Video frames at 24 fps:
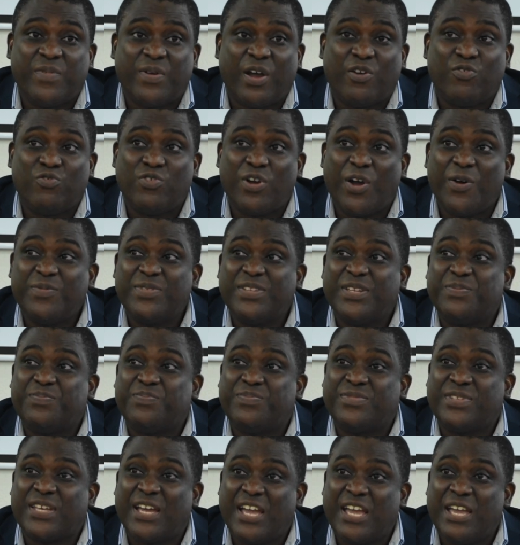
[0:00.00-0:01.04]
around the
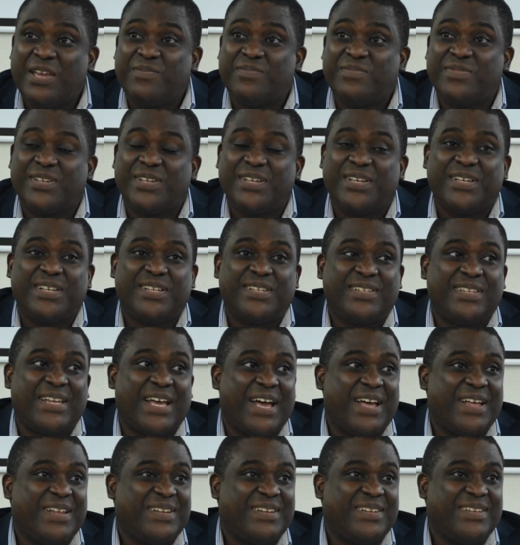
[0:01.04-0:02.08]
time
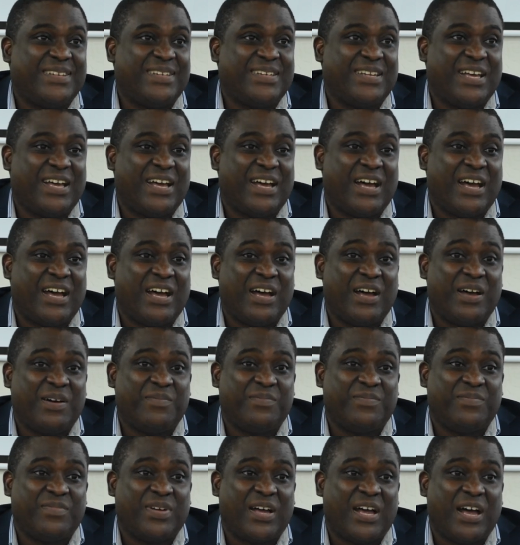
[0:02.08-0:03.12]
that
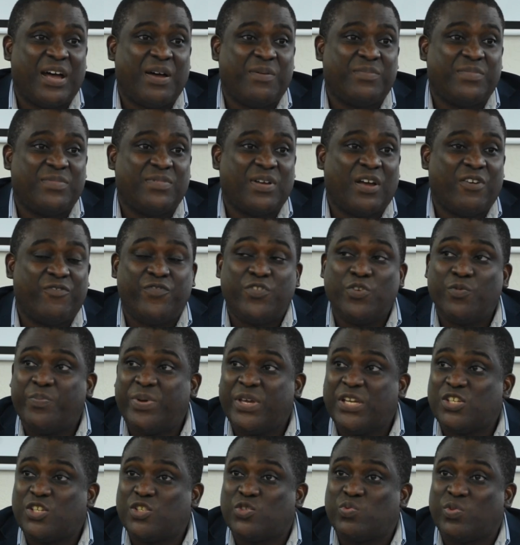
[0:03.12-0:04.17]
a few
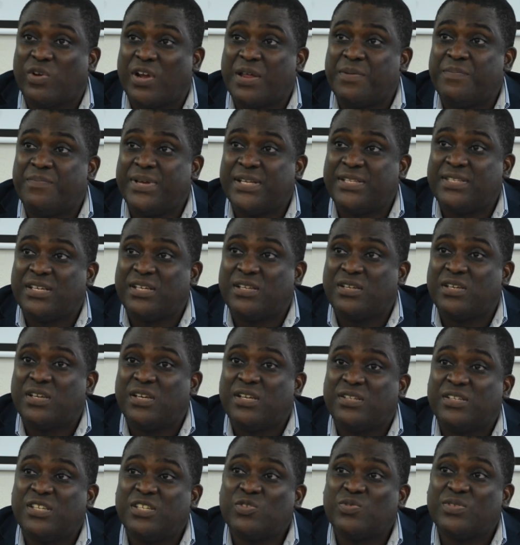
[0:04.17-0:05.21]
patients were admitted,
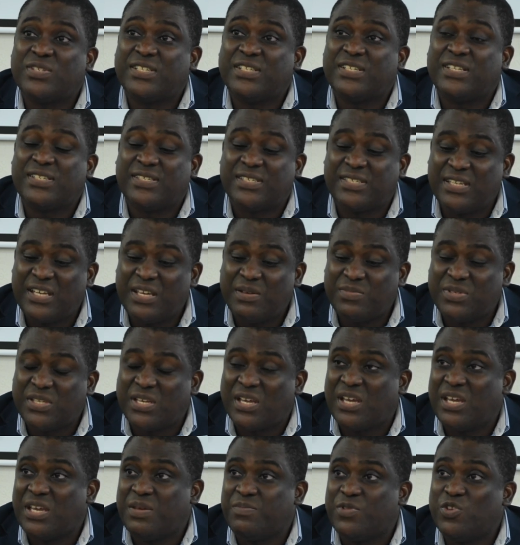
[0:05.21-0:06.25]
this was at the same
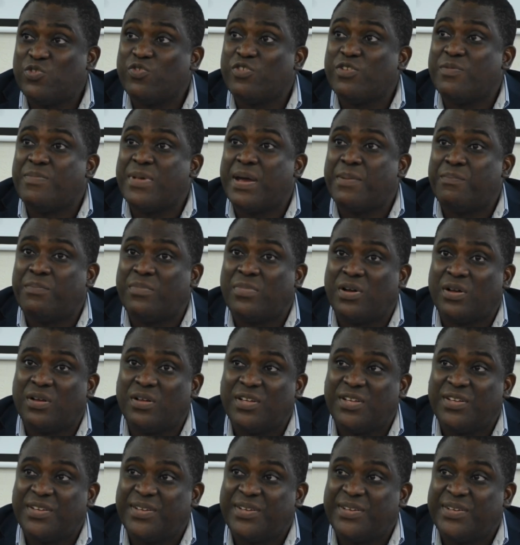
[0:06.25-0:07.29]
time, you remember,
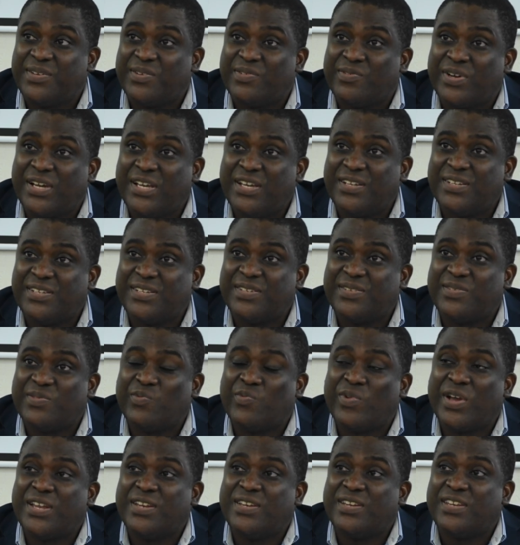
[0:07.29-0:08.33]
right,
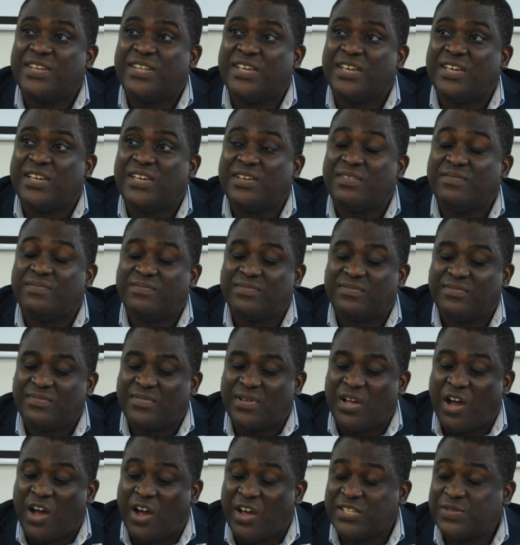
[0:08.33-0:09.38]
when the
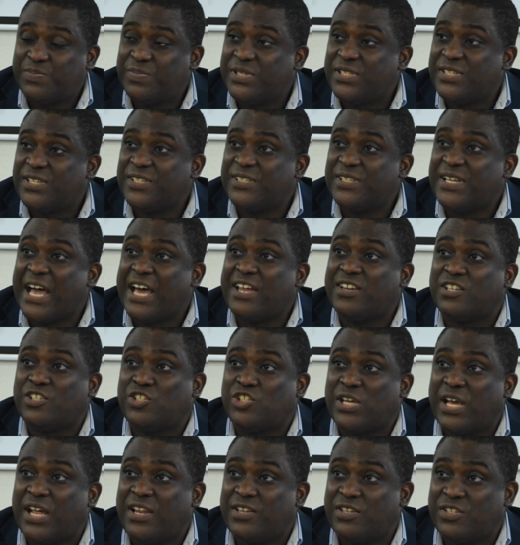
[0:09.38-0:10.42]
hospital had a
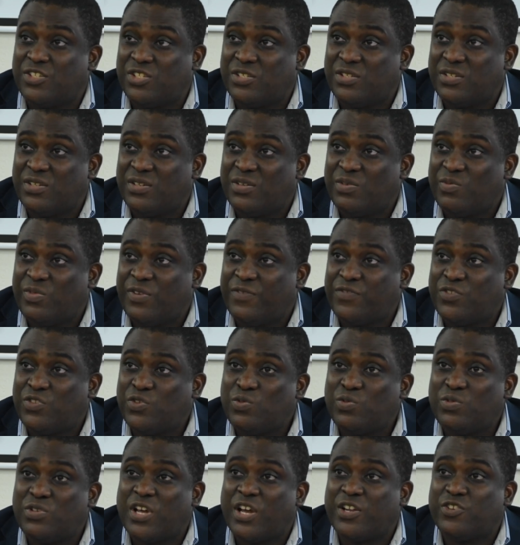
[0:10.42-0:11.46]
challenge with
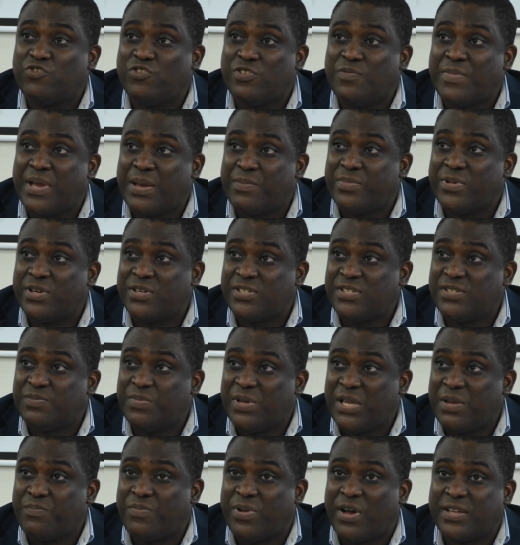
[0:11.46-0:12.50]
two laundry members
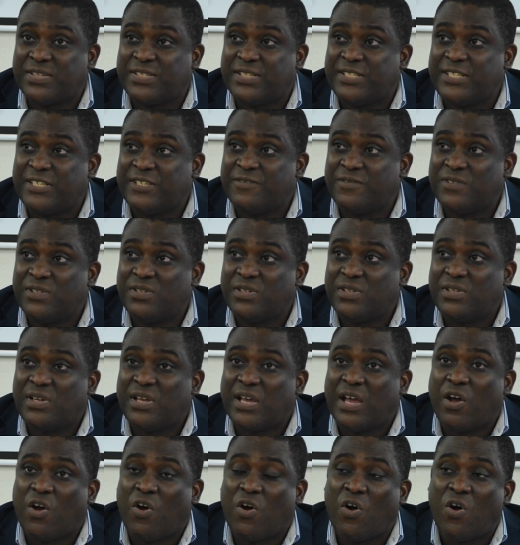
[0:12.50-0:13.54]
being positive,
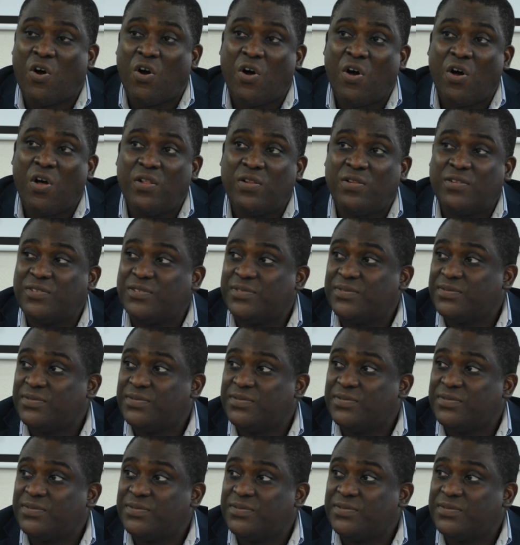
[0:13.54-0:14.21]
and all